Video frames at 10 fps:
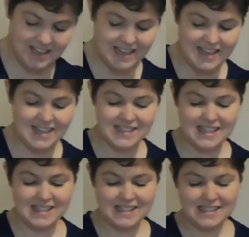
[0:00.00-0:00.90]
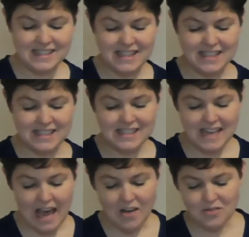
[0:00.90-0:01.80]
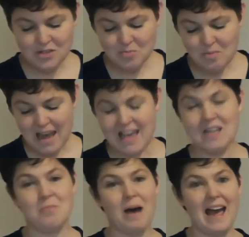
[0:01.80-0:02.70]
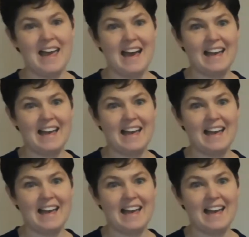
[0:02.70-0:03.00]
is the sound made by a